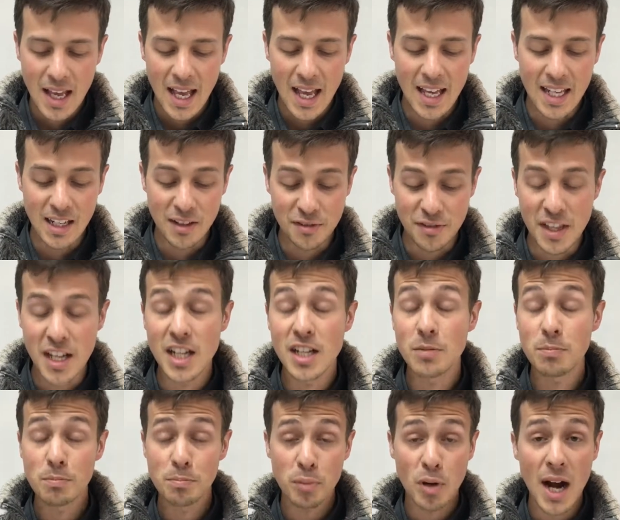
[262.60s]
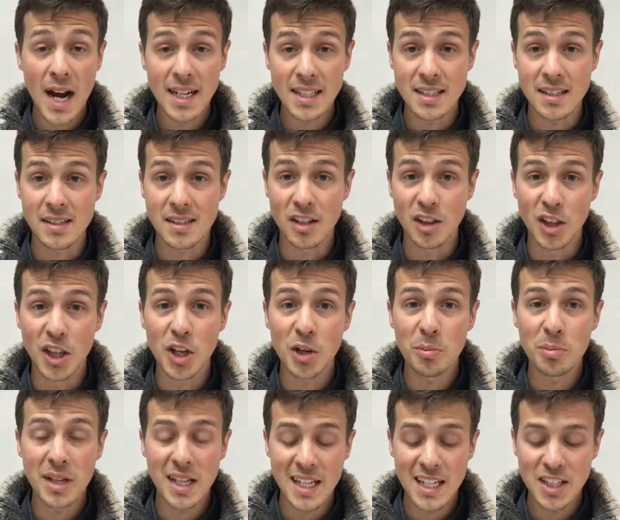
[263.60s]
And if they practice a little
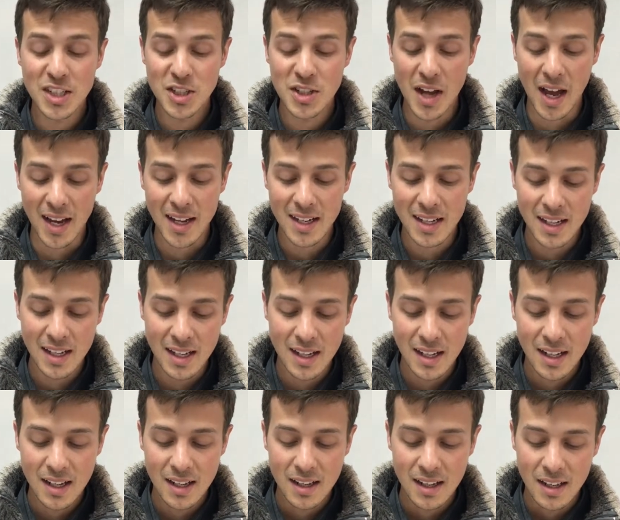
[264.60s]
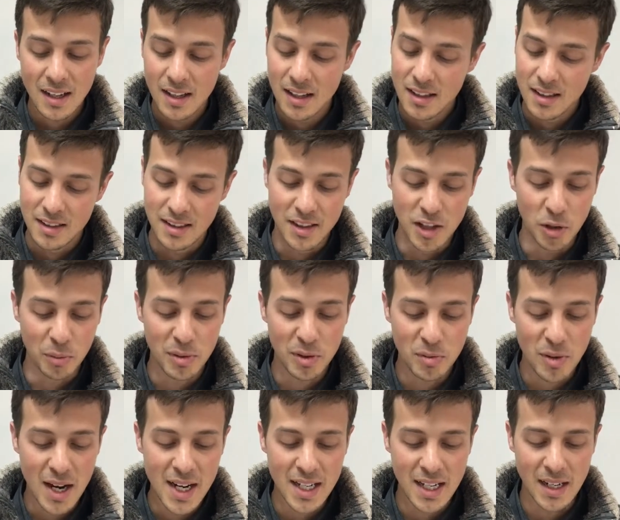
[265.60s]
bit each night, they'll be
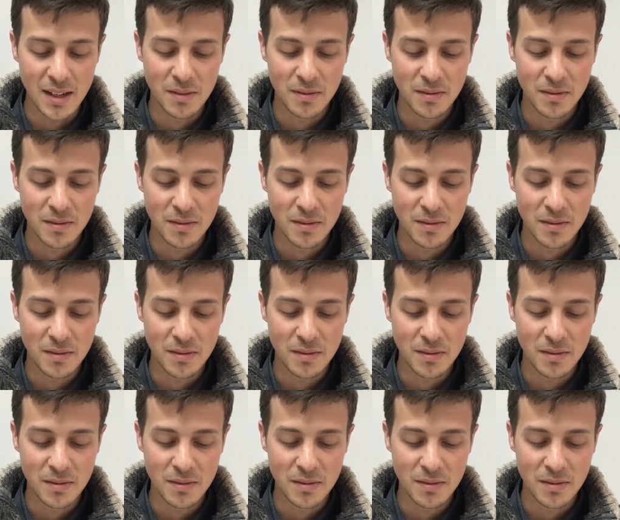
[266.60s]
ready.